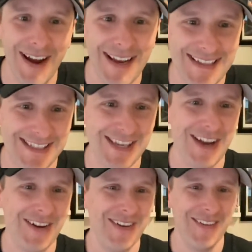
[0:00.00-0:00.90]
right
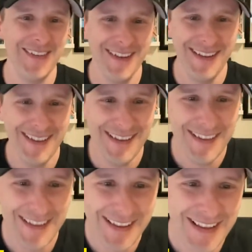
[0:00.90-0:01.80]
so
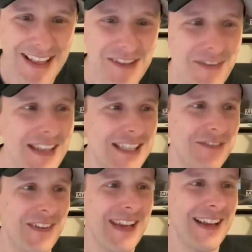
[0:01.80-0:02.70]

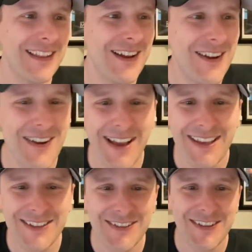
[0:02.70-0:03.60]
vince v hello how
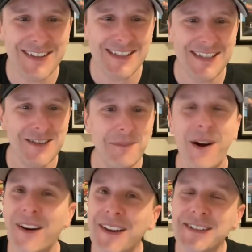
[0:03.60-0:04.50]
you doing good to see you
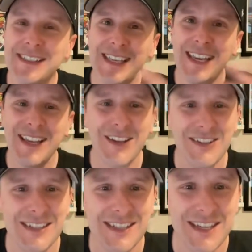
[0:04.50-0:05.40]
mario c
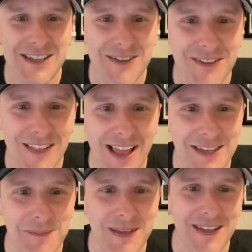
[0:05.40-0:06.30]
good to see you
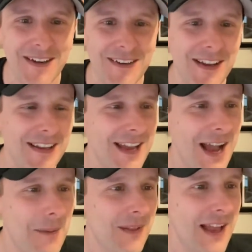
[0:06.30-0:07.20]
glad to be here yeah
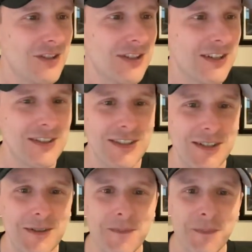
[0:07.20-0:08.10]
i'm glad you're here
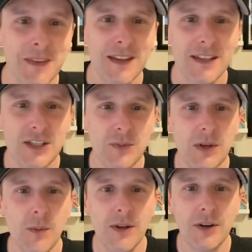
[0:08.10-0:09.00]
too
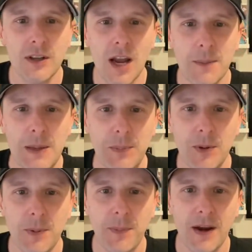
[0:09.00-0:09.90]
surreal wonder a lot of
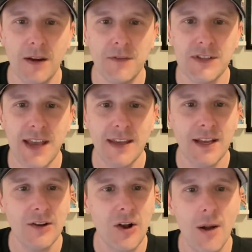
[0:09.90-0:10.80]
people are preparing for san
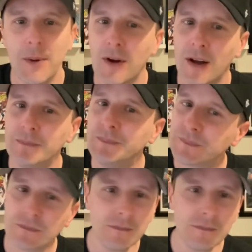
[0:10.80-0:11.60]
diego comic-con